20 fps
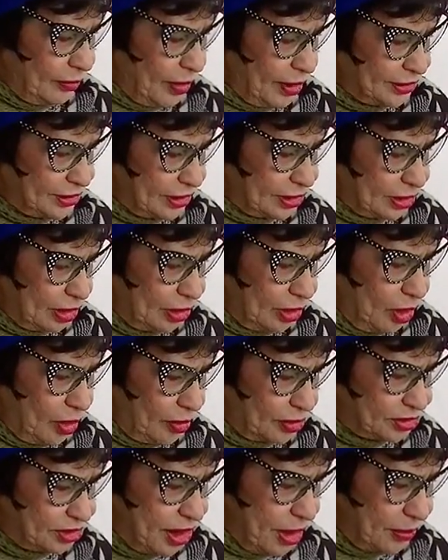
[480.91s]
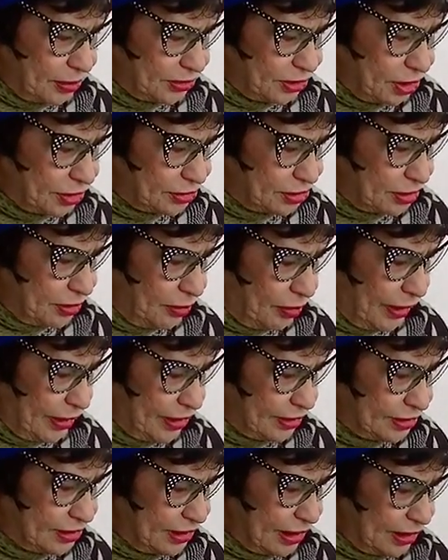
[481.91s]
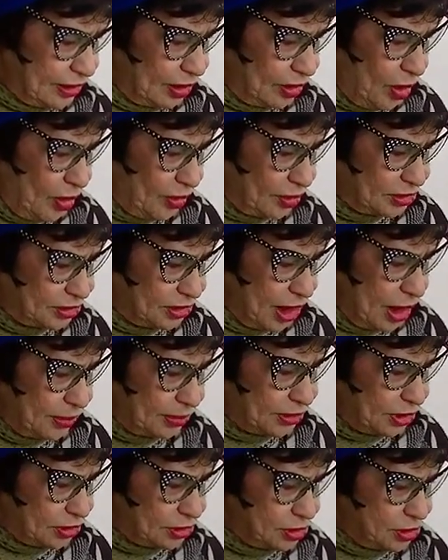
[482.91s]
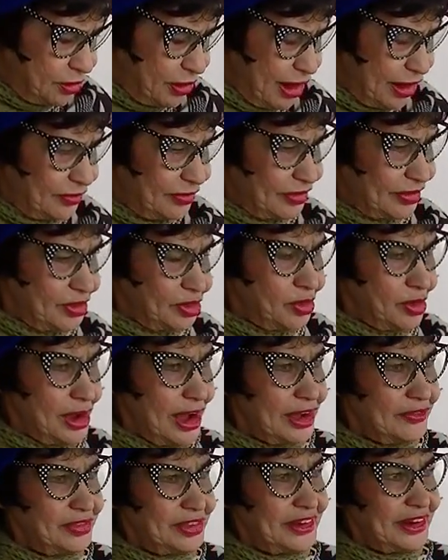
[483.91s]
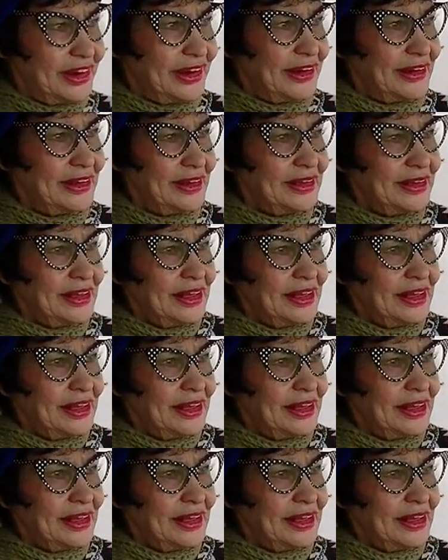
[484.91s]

was it the lowest temperatures? What is the lowest temperatures you have you have there?